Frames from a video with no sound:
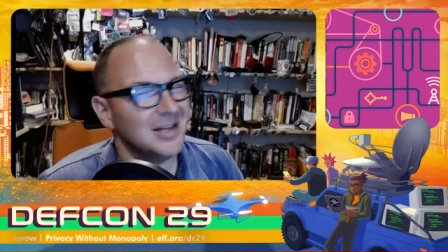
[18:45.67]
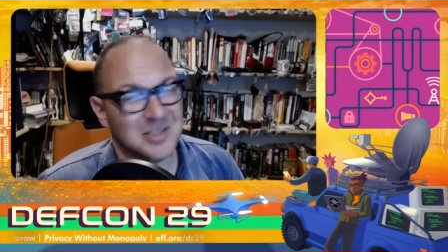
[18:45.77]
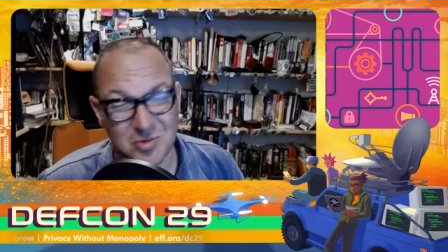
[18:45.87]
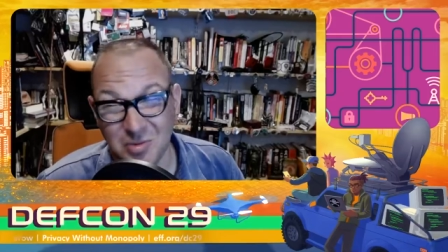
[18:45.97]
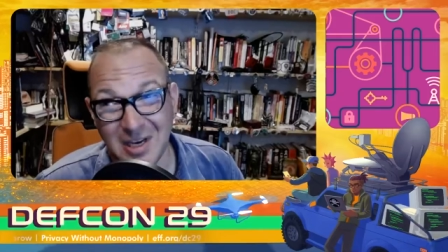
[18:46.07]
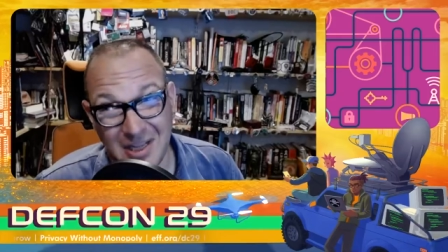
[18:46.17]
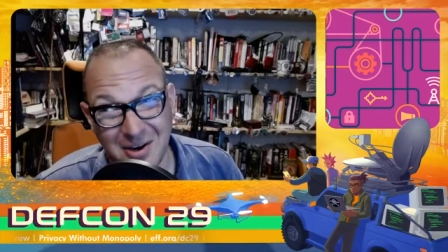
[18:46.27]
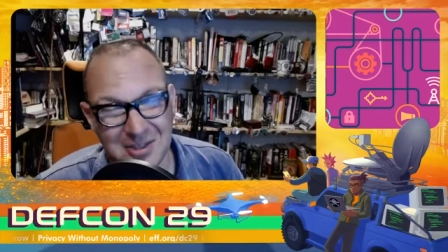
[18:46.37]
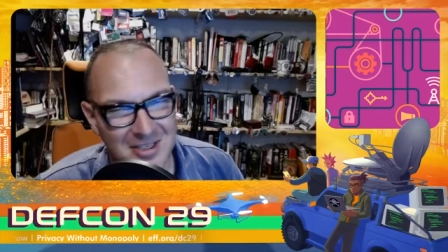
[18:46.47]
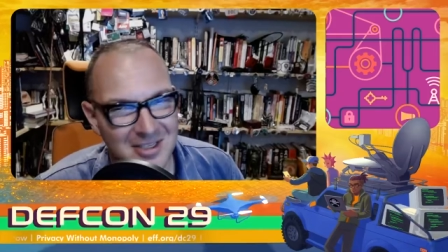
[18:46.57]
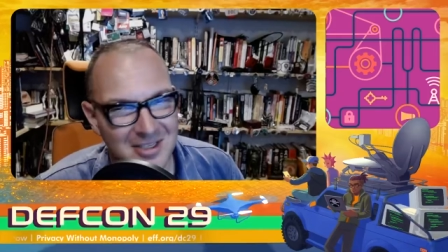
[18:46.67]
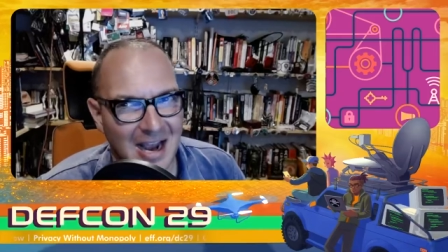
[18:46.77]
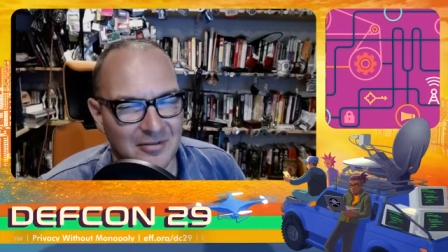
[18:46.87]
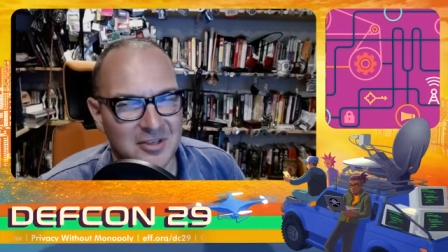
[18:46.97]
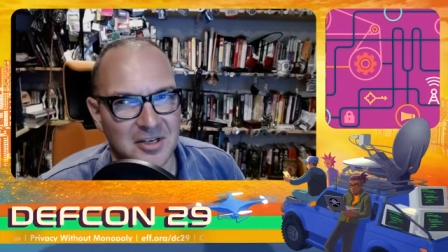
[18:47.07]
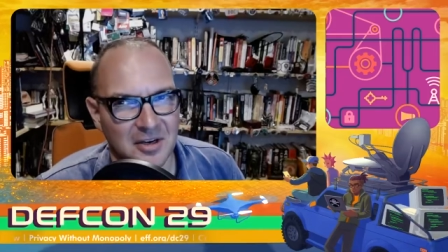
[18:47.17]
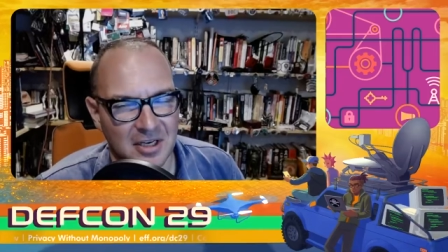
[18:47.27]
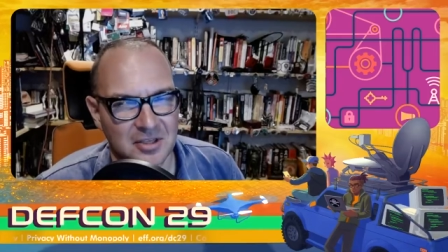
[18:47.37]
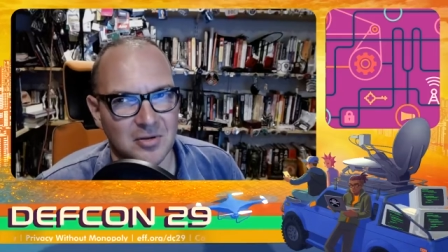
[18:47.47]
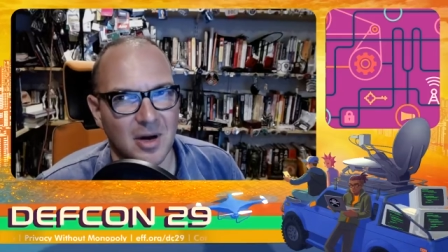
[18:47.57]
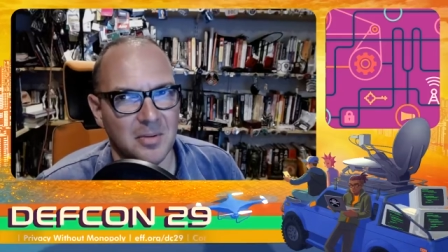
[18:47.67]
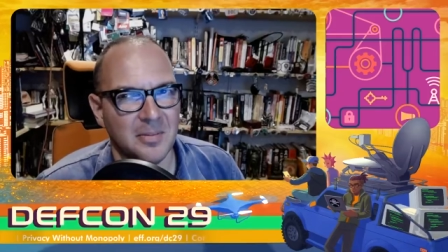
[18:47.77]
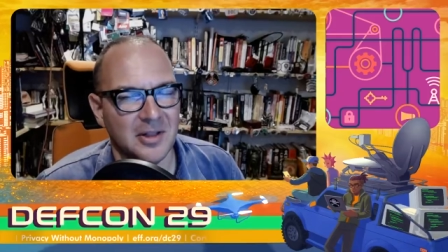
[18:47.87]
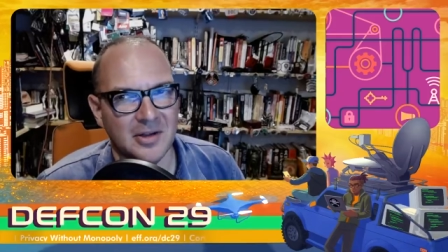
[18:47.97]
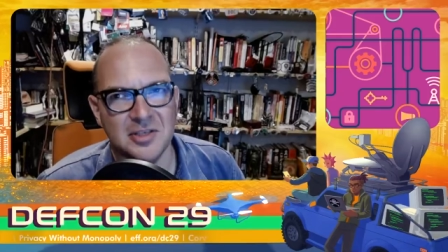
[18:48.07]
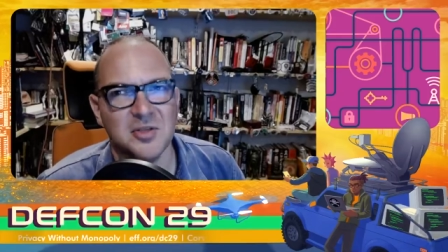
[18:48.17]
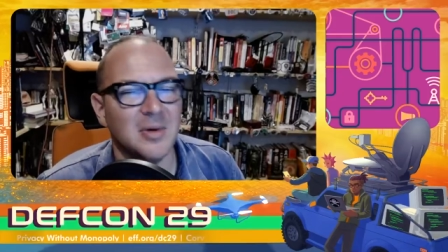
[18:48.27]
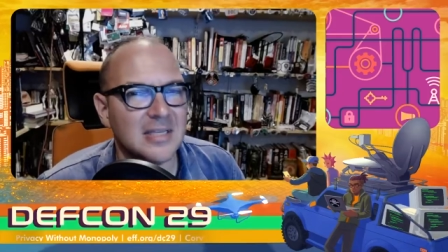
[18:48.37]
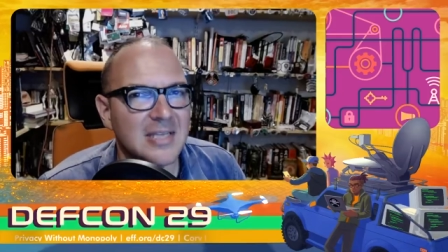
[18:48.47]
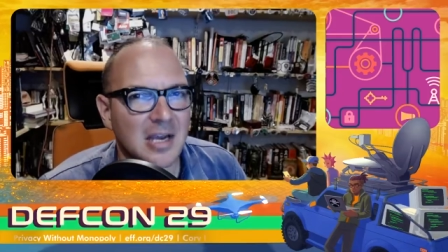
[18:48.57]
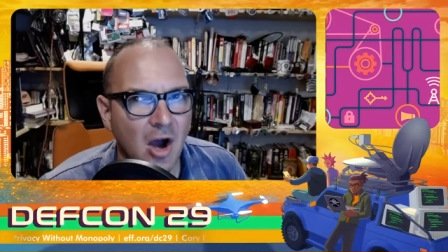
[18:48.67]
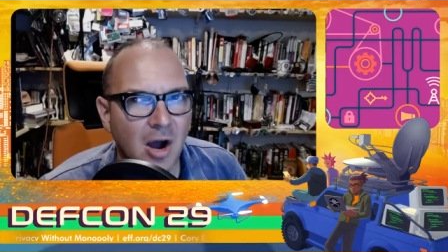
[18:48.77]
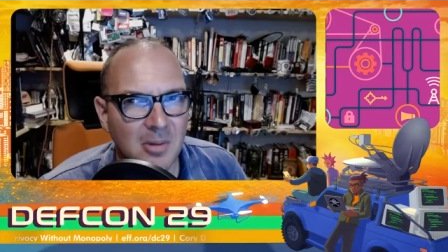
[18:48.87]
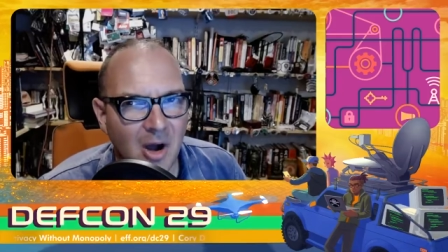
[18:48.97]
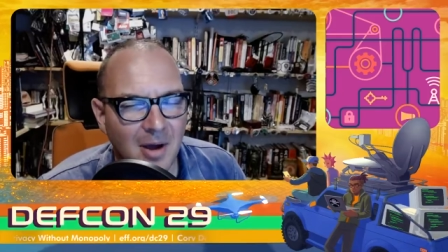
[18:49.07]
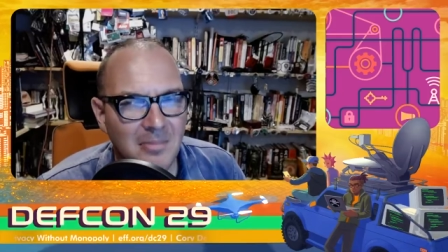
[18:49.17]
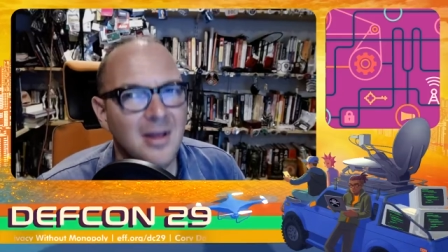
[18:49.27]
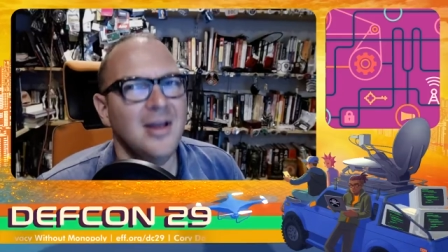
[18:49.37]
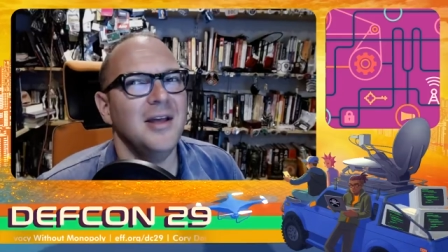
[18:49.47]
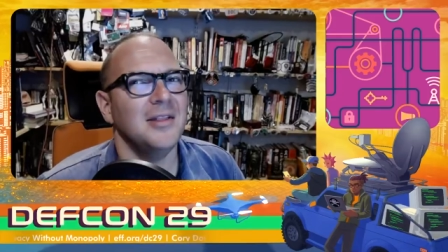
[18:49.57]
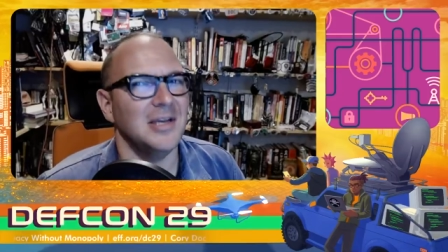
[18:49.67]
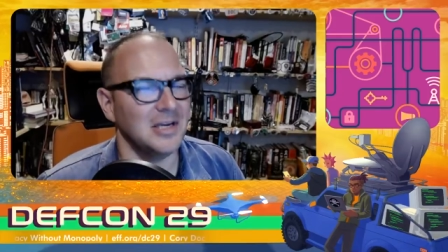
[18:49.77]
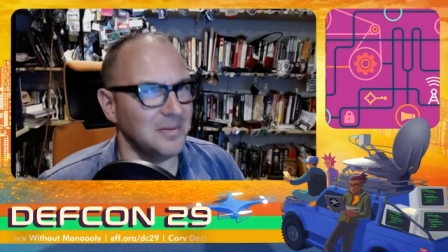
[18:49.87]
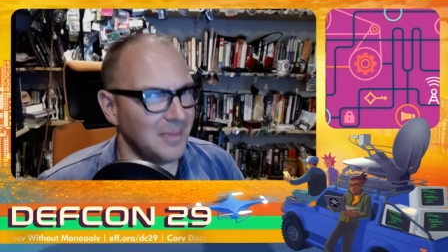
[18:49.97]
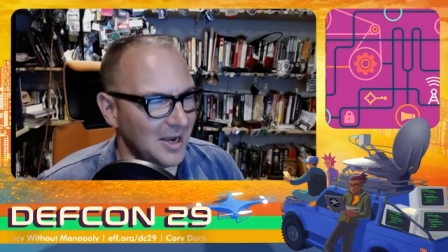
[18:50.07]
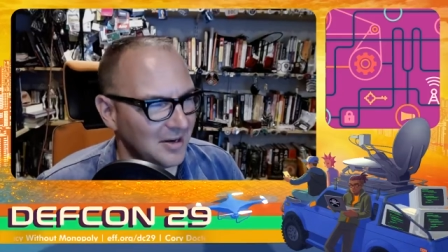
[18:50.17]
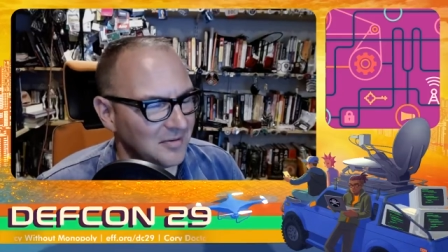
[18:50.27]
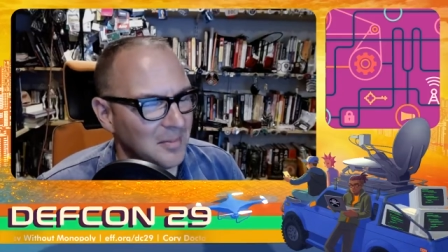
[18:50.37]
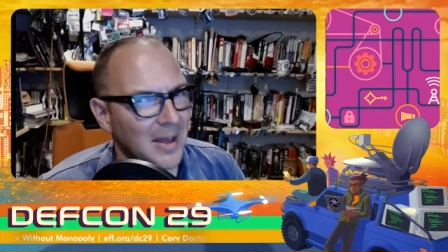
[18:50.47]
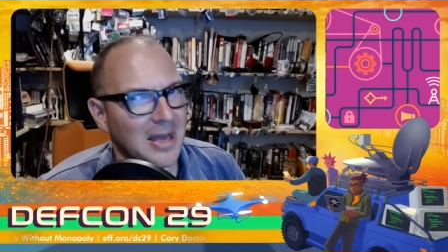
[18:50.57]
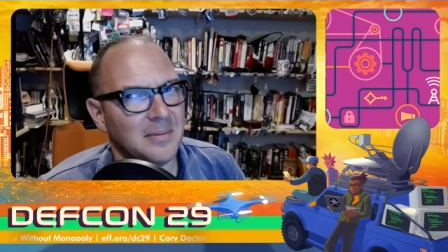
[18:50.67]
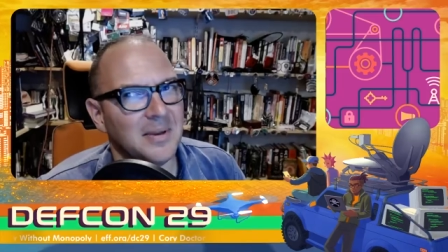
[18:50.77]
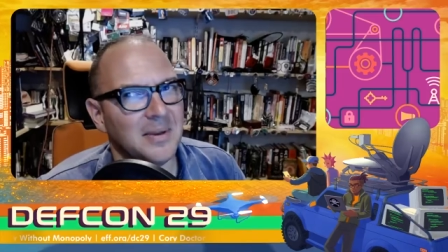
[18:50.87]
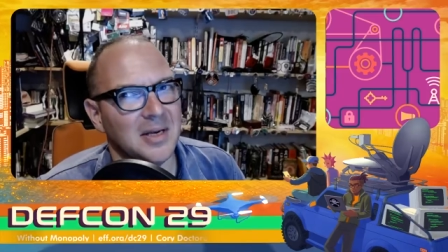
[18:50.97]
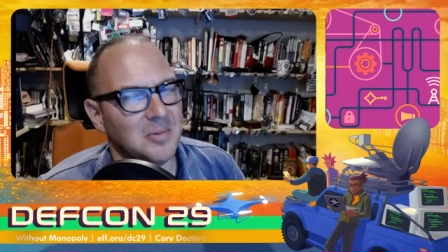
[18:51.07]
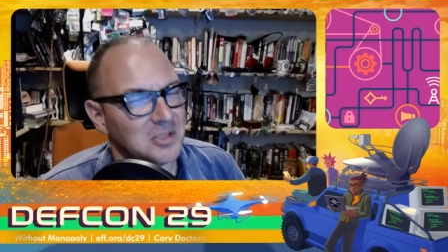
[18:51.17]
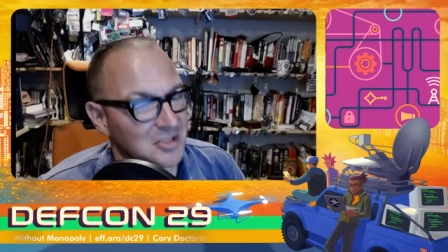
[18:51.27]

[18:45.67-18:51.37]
This is really hard to say, adversarial interoperability. So when I say COMCOM, think competitive compatibility, which